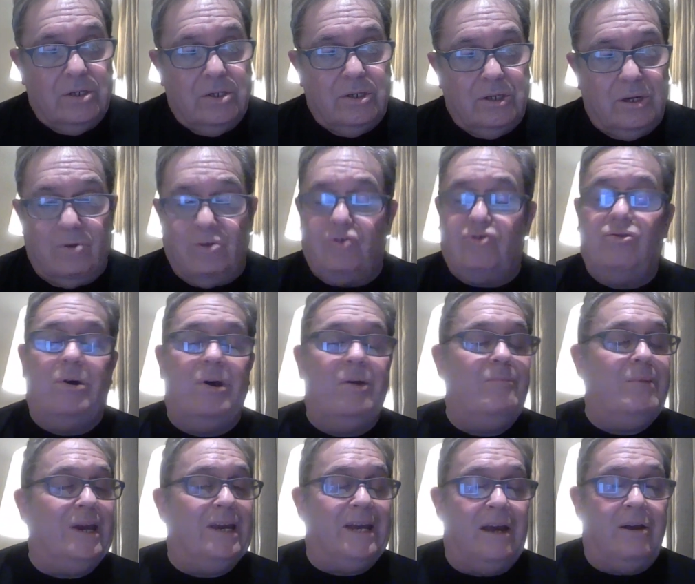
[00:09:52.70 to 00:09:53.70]
don't try and
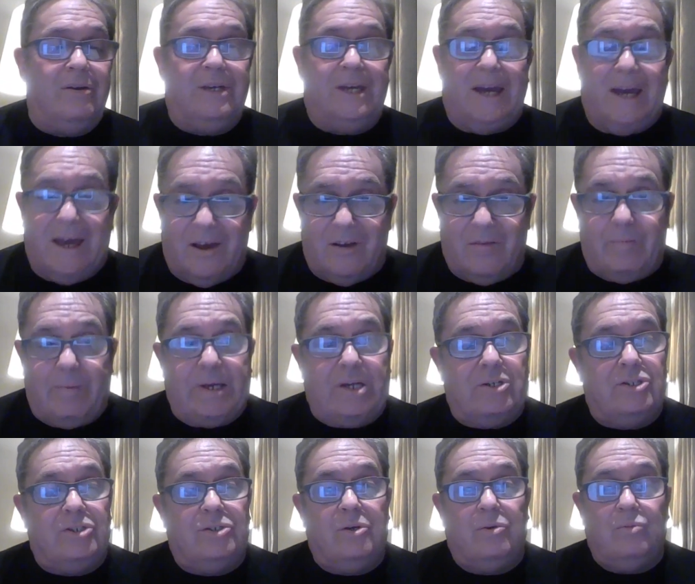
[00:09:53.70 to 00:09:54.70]
make out you have,
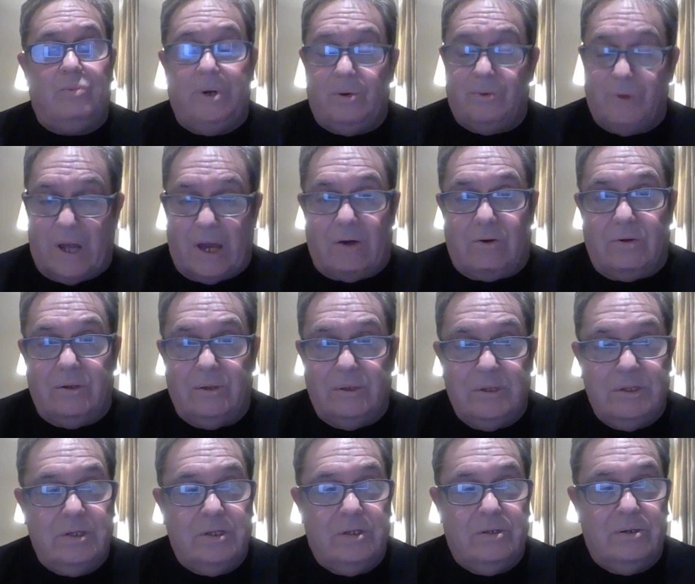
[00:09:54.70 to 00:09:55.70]
because we'll know.
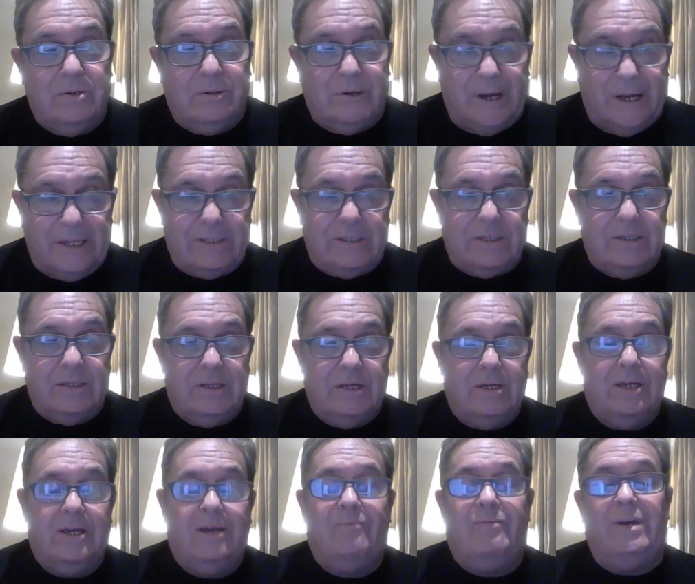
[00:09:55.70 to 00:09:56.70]
All right?
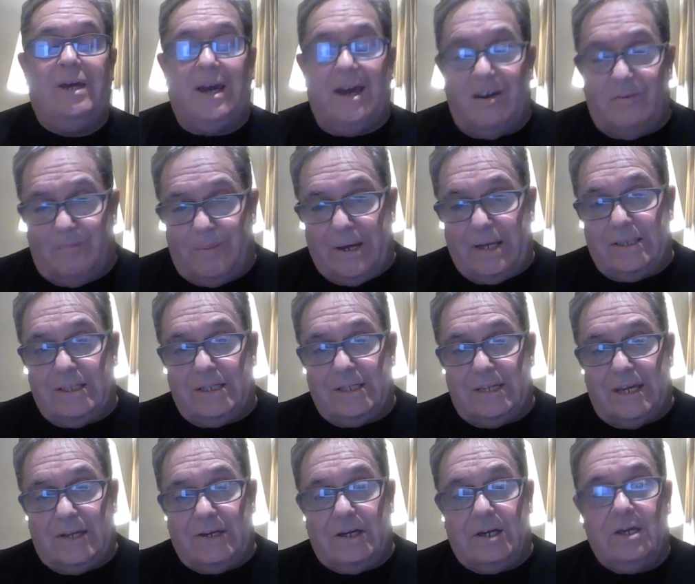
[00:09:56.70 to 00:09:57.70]
If you have paid the
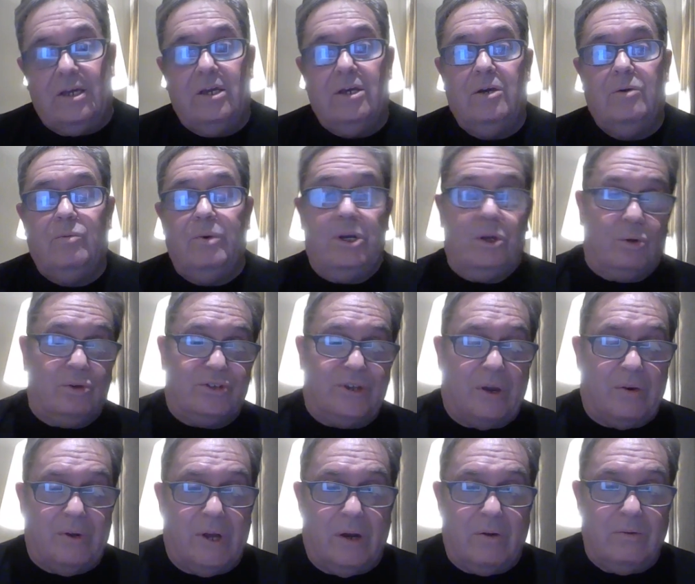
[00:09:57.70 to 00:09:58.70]
tenner, we'll also
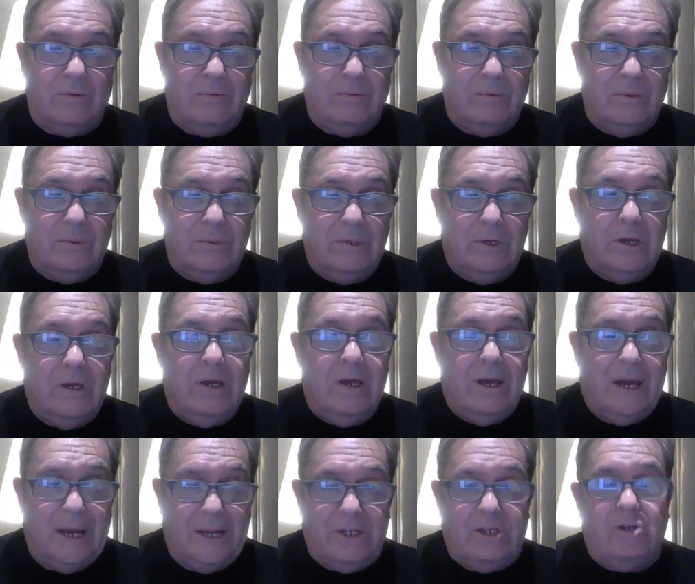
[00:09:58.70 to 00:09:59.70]
know.
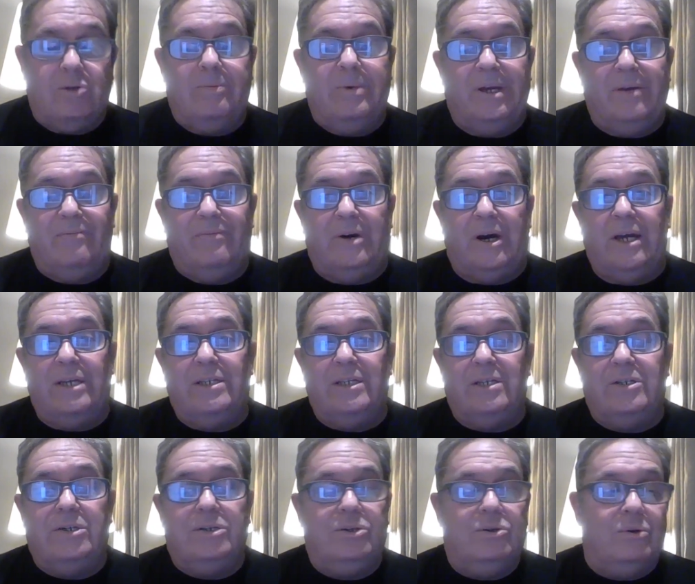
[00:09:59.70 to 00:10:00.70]
And you'll be
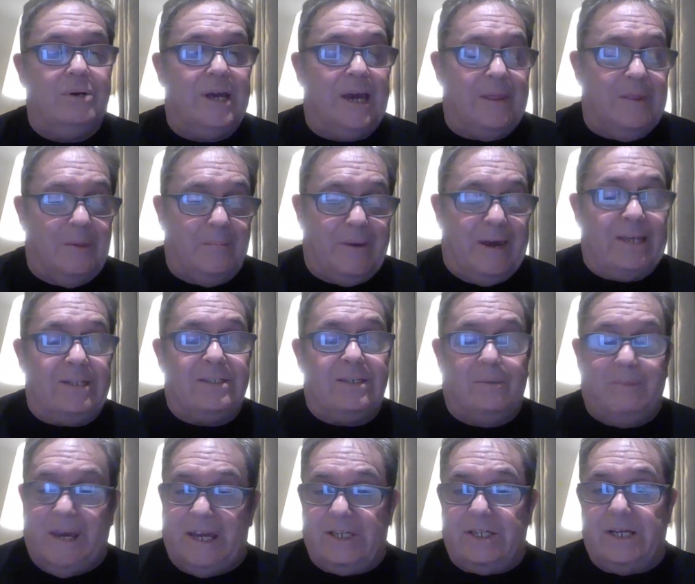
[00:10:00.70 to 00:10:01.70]
invited and you'll get the bets
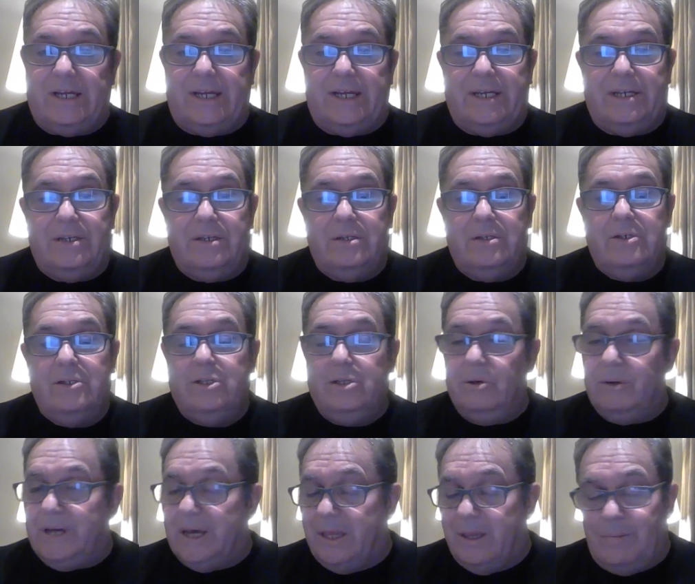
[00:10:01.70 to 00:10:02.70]
immediately.
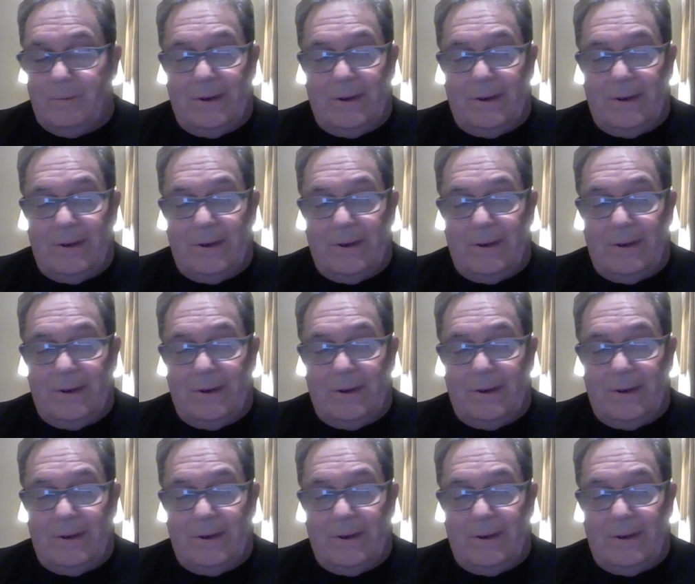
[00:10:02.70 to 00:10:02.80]
You'll get the